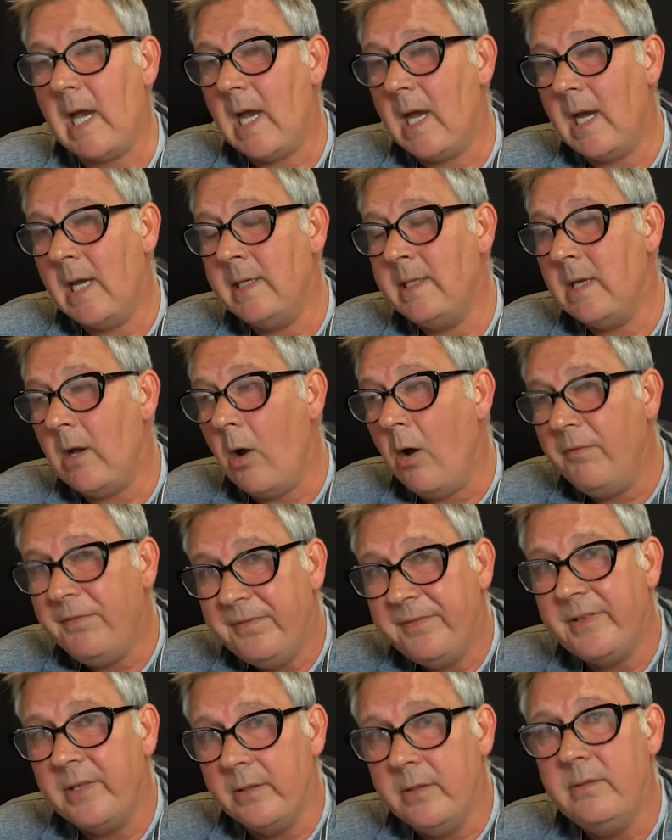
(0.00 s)
And
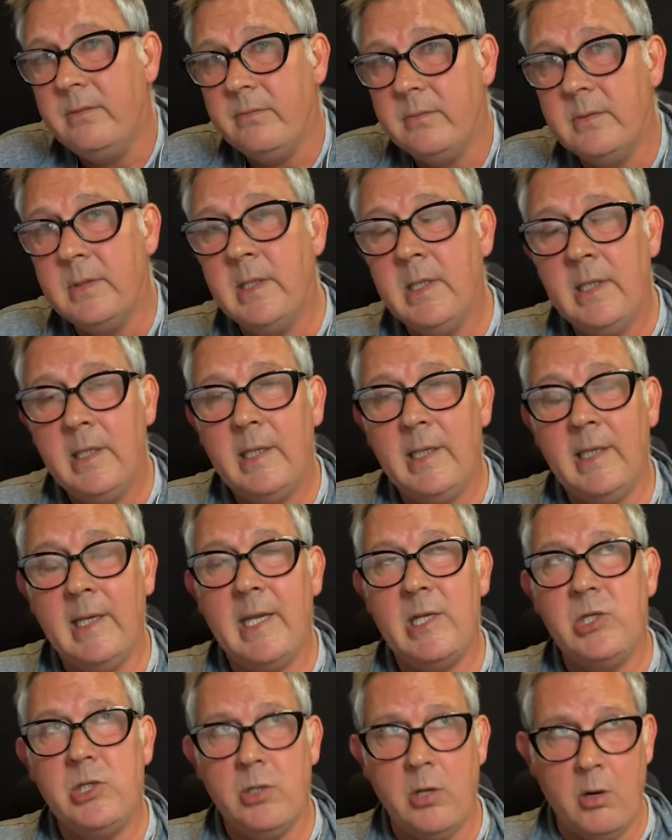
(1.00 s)
often,
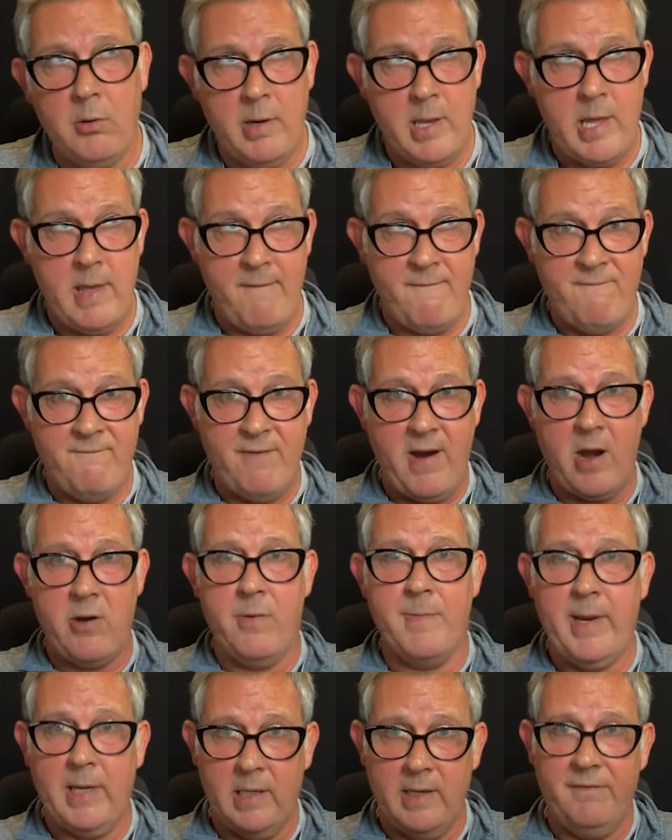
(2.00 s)
unless you're an
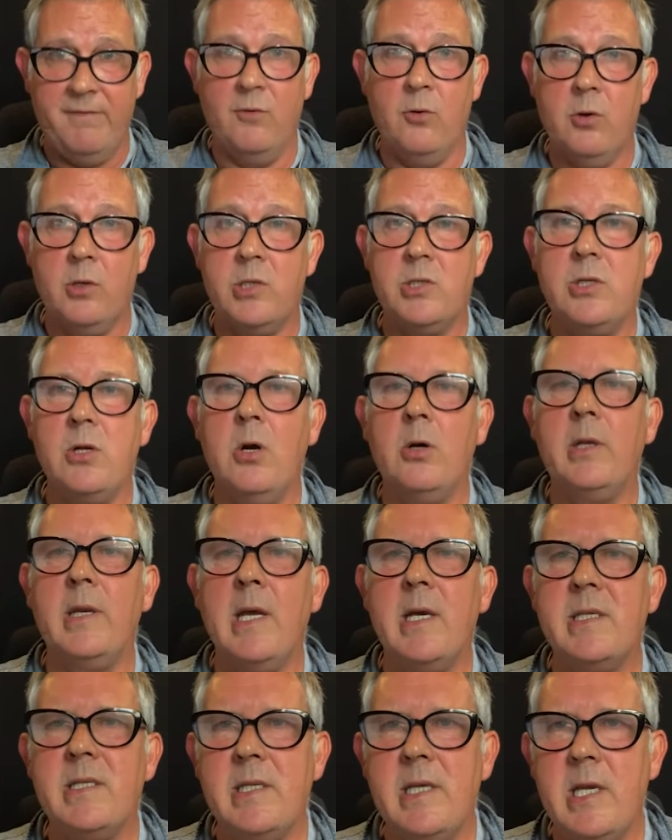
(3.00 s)
environmentally focused
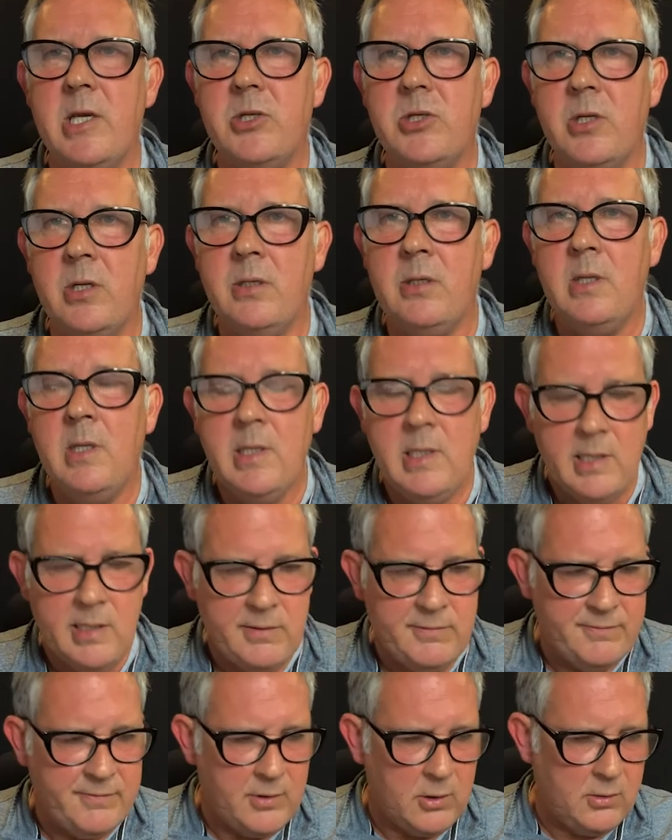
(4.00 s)
organisation
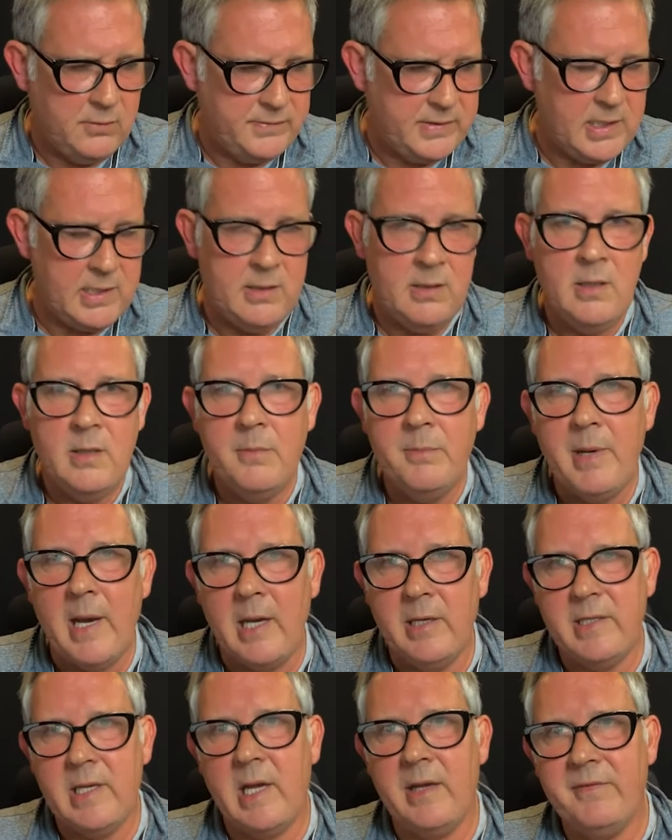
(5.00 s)
involved in
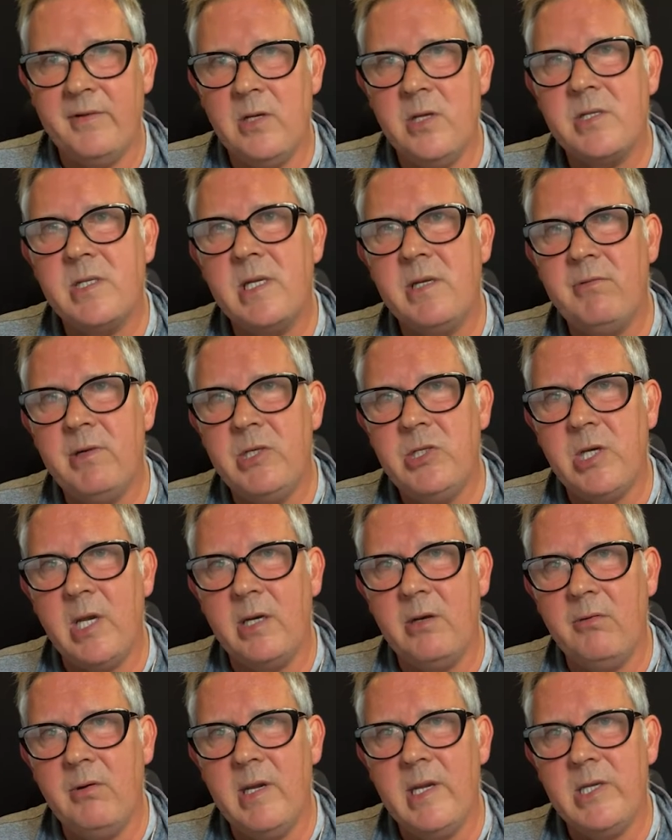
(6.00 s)
biodiversity
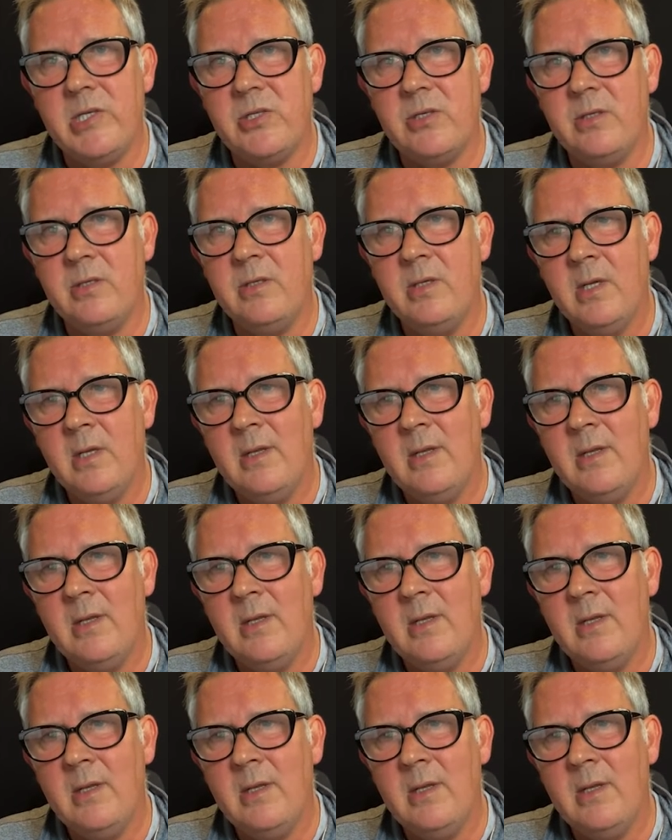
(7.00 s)
regeneration,